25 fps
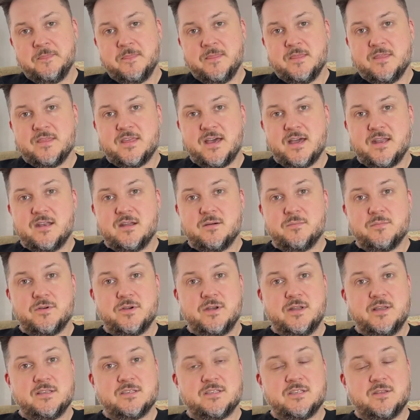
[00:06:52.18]
That number
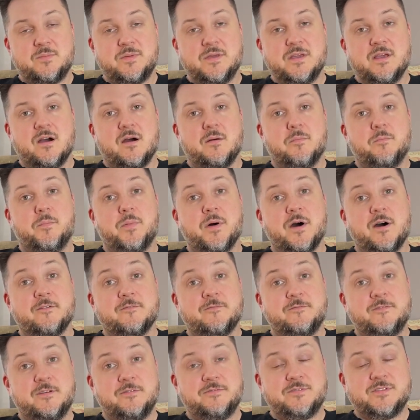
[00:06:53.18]
needs to be
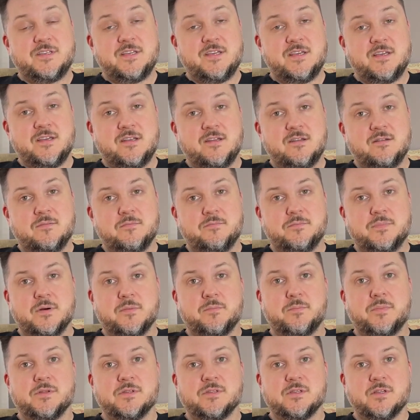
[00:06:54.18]
above 15
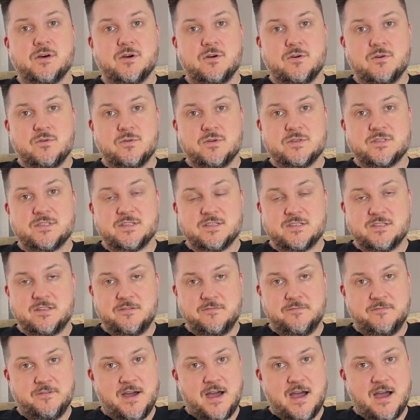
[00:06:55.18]
but below
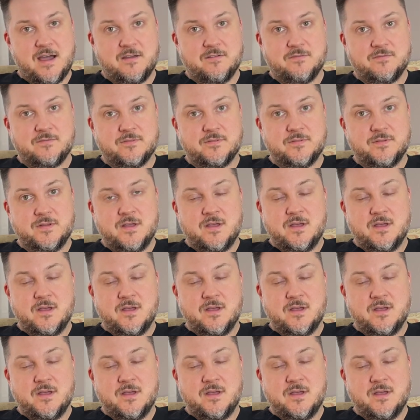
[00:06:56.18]
65.